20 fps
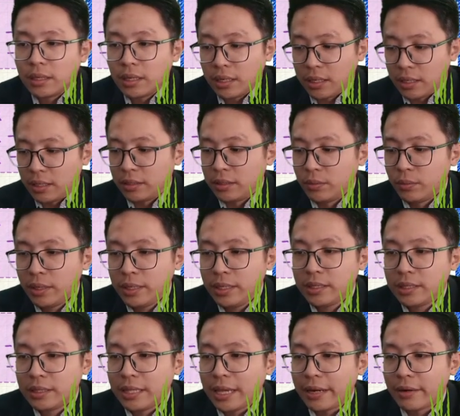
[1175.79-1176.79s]
in
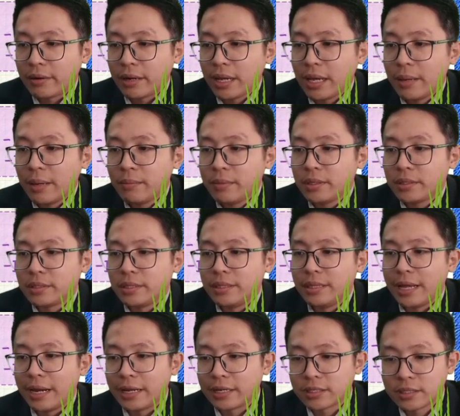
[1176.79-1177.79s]
the diagram is the
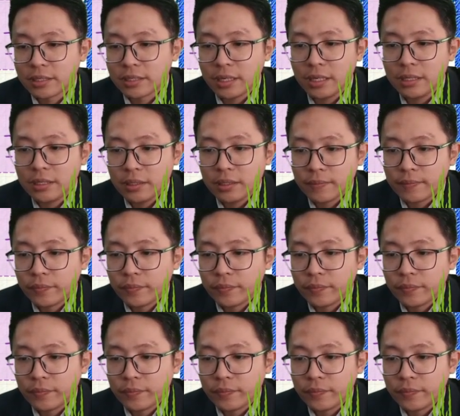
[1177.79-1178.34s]
direction